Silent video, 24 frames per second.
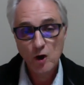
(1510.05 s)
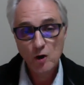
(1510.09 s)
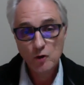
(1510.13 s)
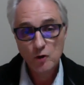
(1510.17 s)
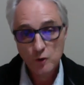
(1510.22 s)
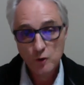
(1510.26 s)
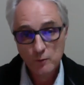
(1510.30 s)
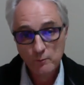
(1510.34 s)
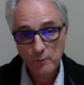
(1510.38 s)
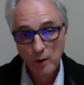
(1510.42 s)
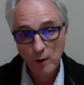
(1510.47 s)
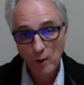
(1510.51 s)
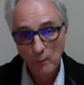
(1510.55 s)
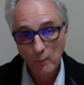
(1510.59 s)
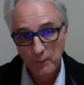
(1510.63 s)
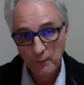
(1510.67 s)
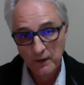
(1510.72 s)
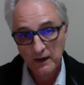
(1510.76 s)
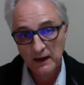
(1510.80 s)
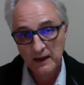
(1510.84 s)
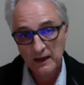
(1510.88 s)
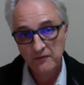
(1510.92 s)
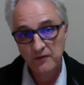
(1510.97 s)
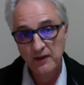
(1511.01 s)
to
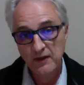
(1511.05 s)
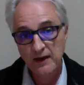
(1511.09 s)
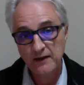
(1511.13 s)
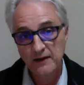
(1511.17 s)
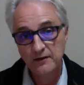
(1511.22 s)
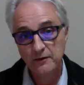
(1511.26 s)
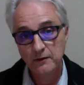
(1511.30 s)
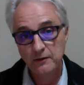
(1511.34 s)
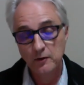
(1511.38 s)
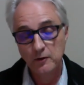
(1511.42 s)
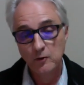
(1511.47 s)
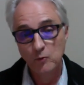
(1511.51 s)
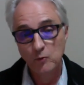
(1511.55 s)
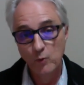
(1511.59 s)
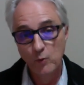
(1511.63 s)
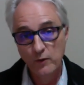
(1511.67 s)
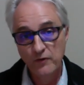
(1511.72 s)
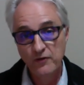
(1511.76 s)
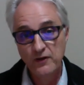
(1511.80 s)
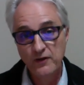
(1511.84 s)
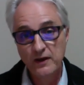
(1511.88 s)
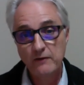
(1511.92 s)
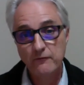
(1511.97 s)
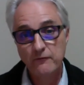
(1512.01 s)
populate that with
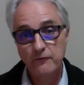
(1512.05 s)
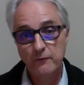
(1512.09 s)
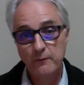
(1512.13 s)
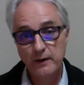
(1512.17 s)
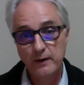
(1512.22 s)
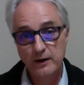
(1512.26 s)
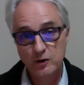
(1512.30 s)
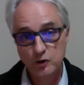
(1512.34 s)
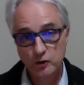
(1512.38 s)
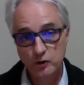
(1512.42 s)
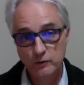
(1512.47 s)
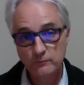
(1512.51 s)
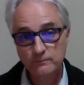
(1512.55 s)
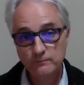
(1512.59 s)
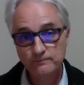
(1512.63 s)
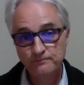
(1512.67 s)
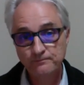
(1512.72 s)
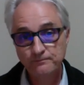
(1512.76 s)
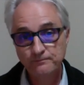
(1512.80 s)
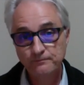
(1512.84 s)
the information